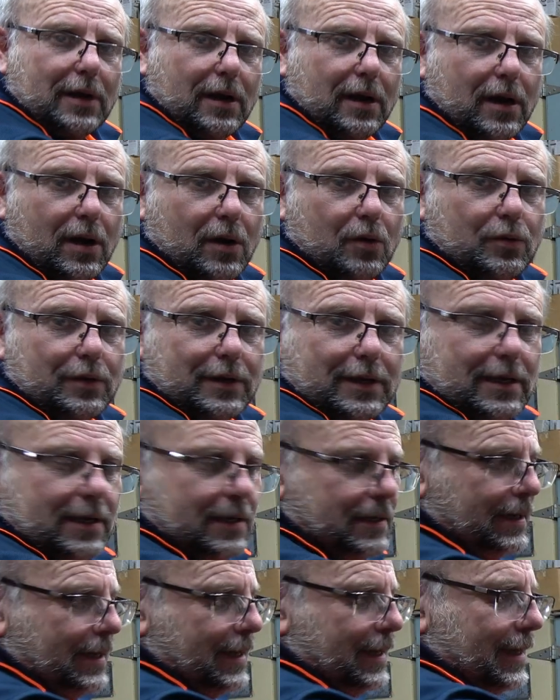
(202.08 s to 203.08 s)
holding
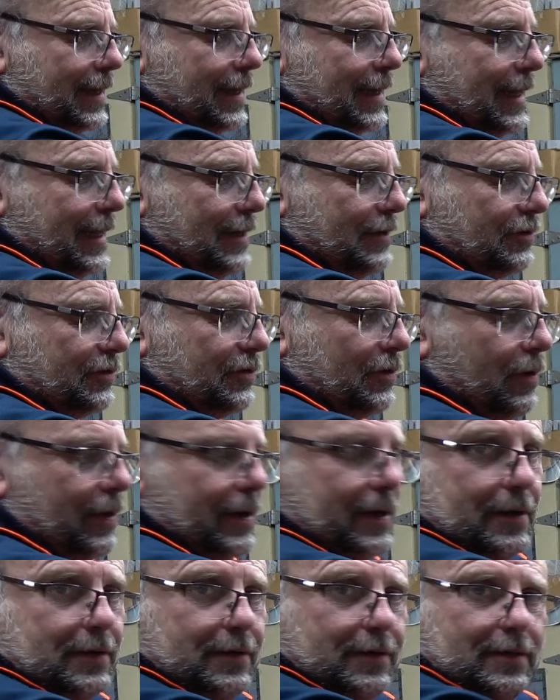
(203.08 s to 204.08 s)
in each
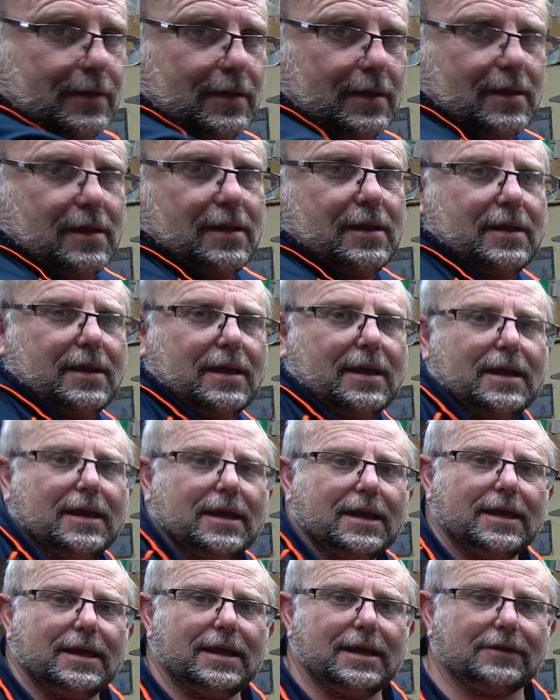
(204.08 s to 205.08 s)
side into the
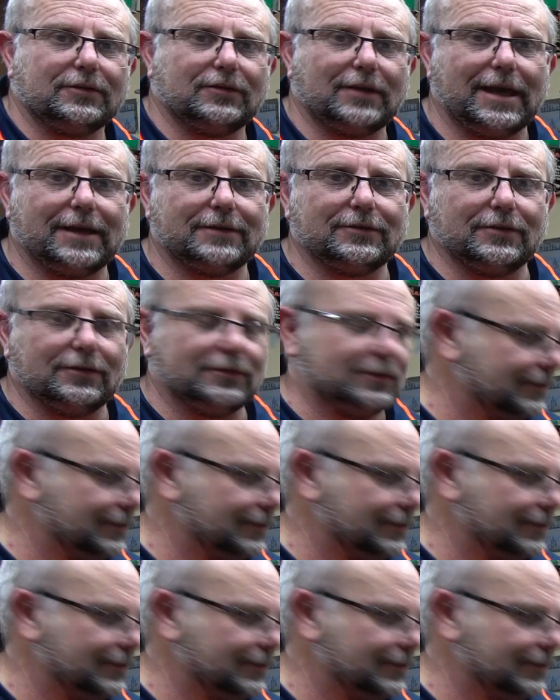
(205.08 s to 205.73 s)
X-axis.